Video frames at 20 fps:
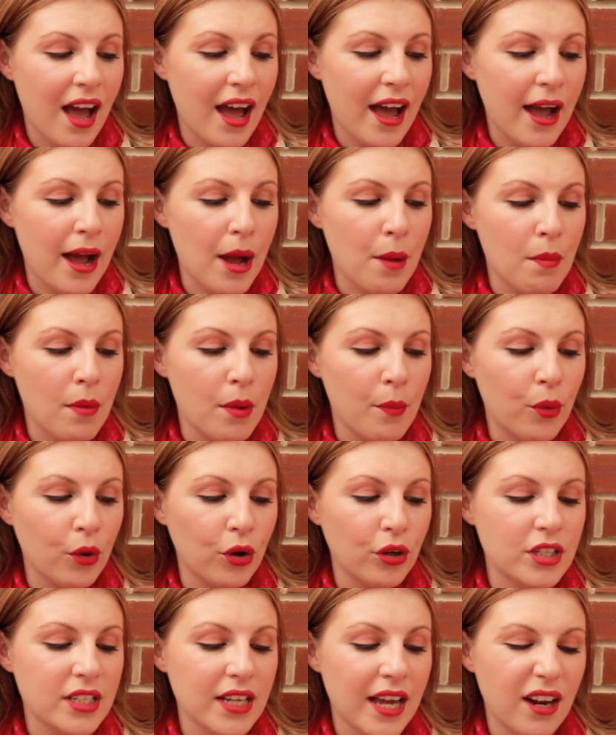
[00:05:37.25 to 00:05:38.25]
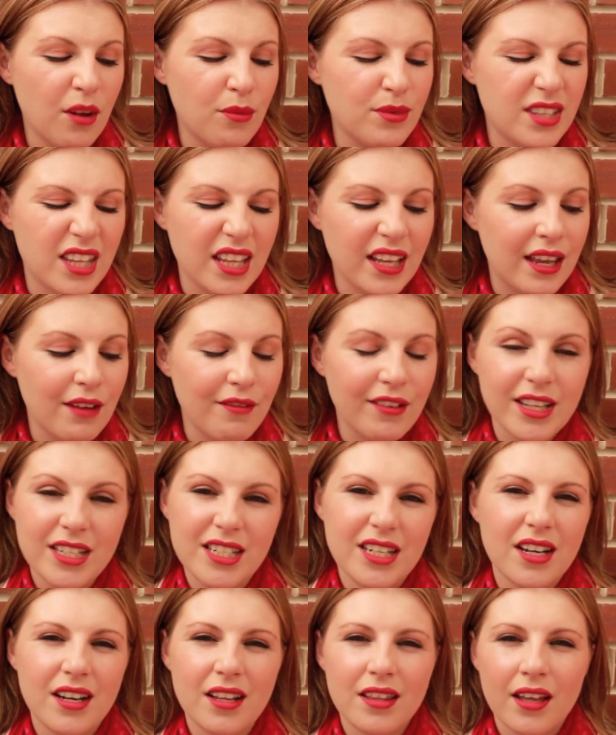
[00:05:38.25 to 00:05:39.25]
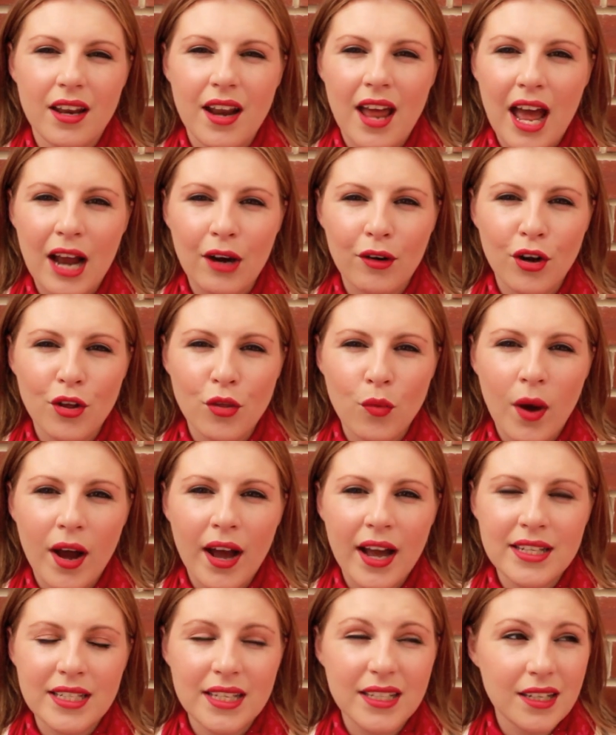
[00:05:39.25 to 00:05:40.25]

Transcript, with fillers: Um, but I don't think it really did anything hair growth wise.